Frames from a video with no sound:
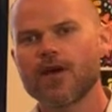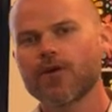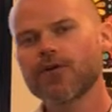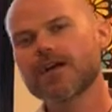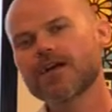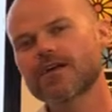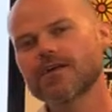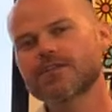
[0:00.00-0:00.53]

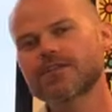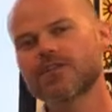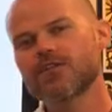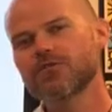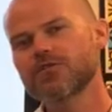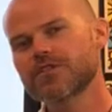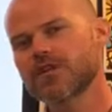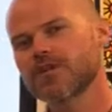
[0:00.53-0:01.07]
Hola, clase,
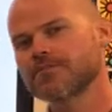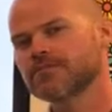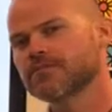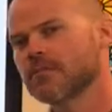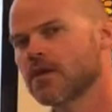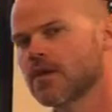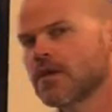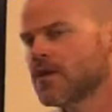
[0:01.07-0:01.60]
¿cómo están?
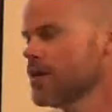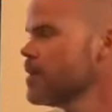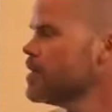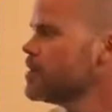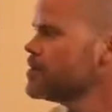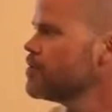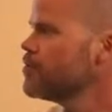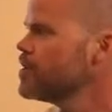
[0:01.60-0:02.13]

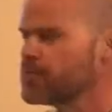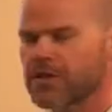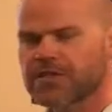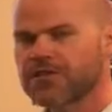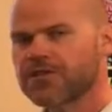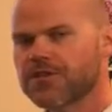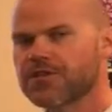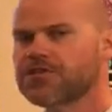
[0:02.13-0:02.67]
So in this
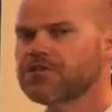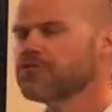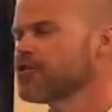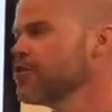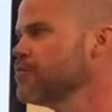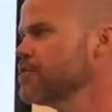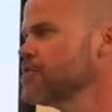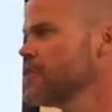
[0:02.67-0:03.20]
presentation, we're
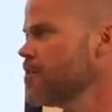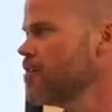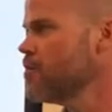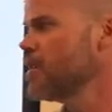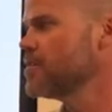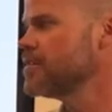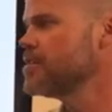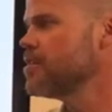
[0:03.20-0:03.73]
going to be talking
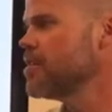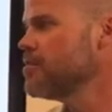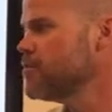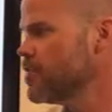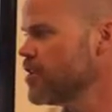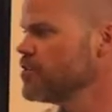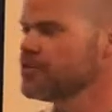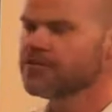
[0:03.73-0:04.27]
about stem
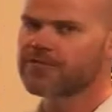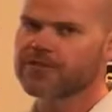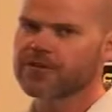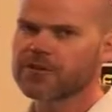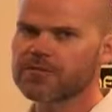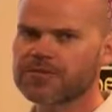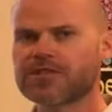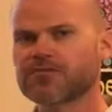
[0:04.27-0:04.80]
changing
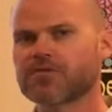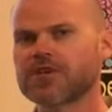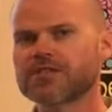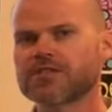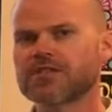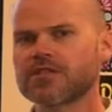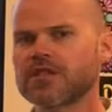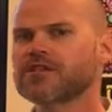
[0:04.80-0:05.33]
verbs in the
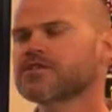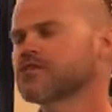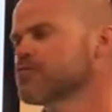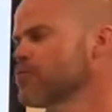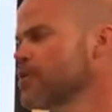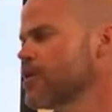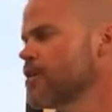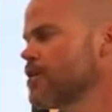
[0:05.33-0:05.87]
present tense
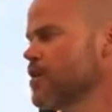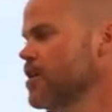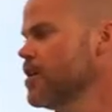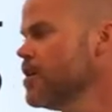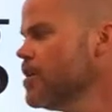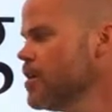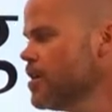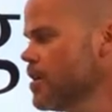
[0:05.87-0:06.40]
where the
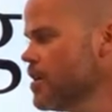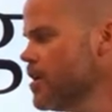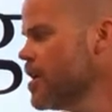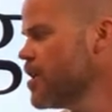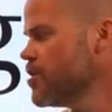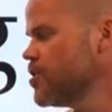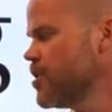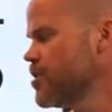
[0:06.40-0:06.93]
E
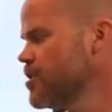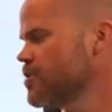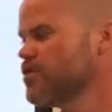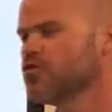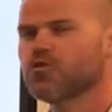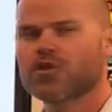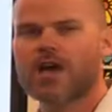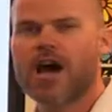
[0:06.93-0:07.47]
changes
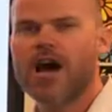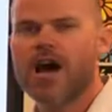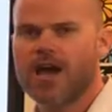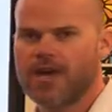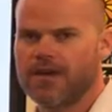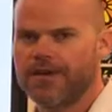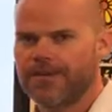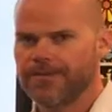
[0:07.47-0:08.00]
to an
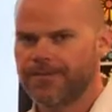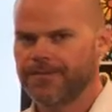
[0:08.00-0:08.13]
I.